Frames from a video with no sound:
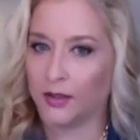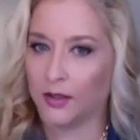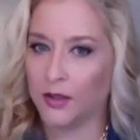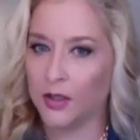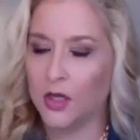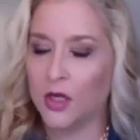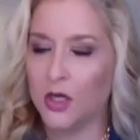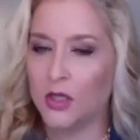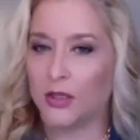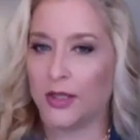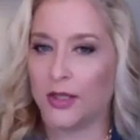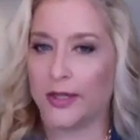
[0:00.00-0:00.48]

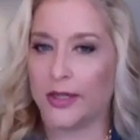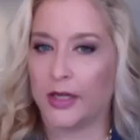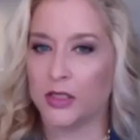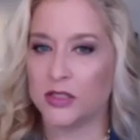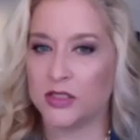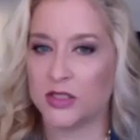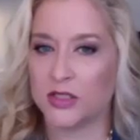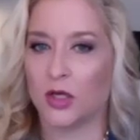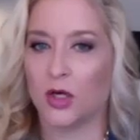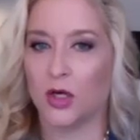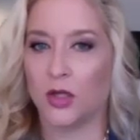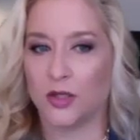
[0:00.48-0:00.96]
Yeah. Like
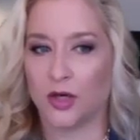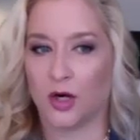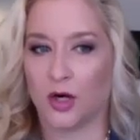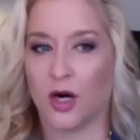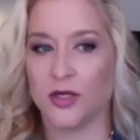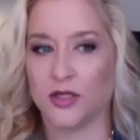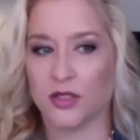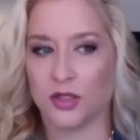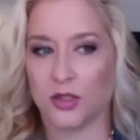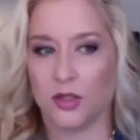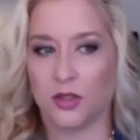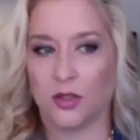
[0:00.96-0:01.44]
it's a there
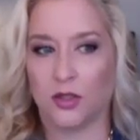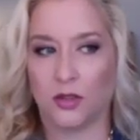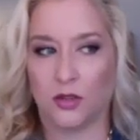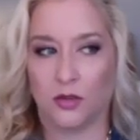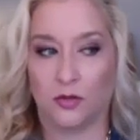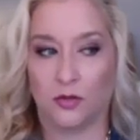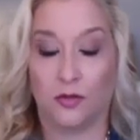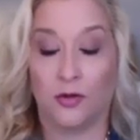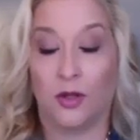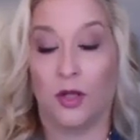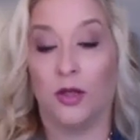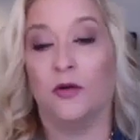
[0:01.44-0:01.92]
hasn't
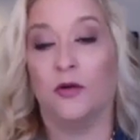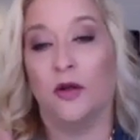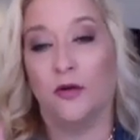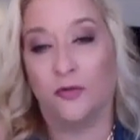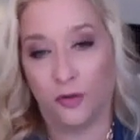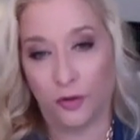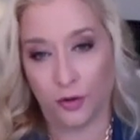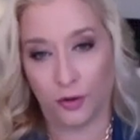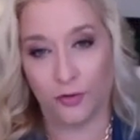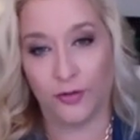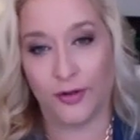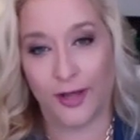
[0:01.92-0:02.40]
if
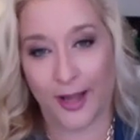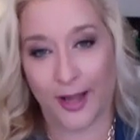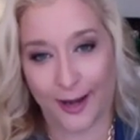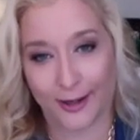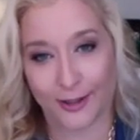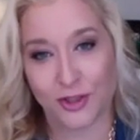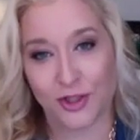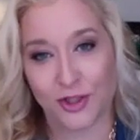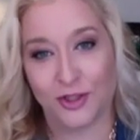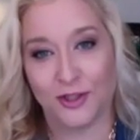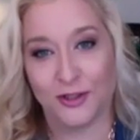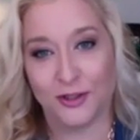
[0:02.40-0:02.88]
you do the
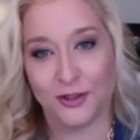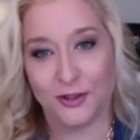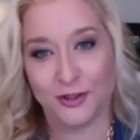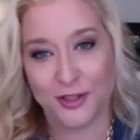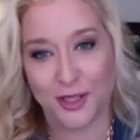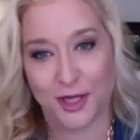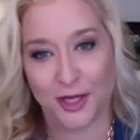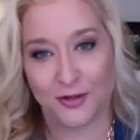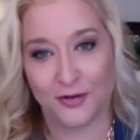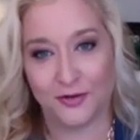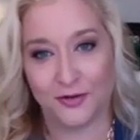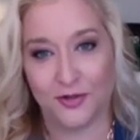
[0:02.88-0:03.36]
action and you
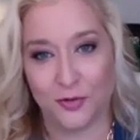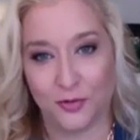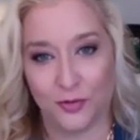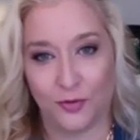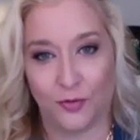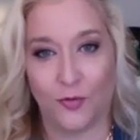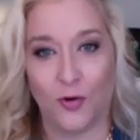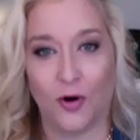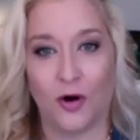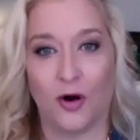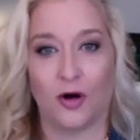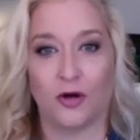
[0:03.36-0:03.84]
take do the
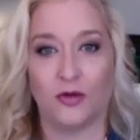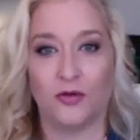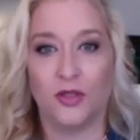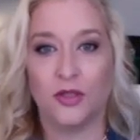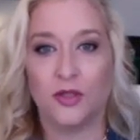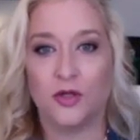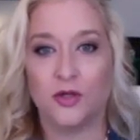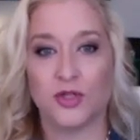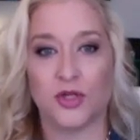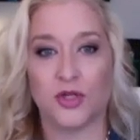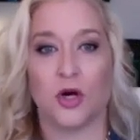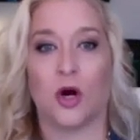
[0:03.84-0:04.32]
work, then
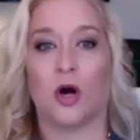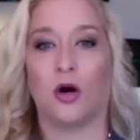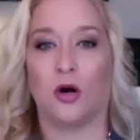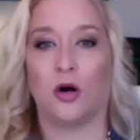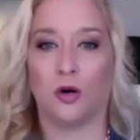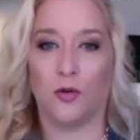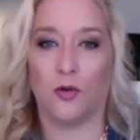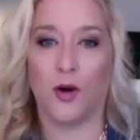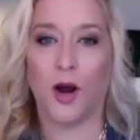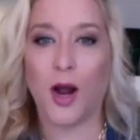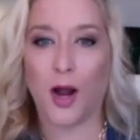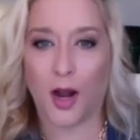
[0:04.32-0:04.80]
there's yeah. an
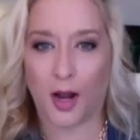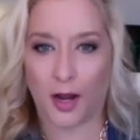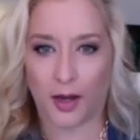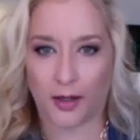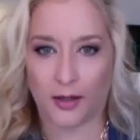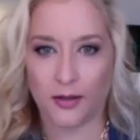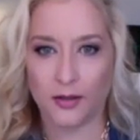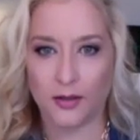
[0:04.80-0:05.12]
ROI.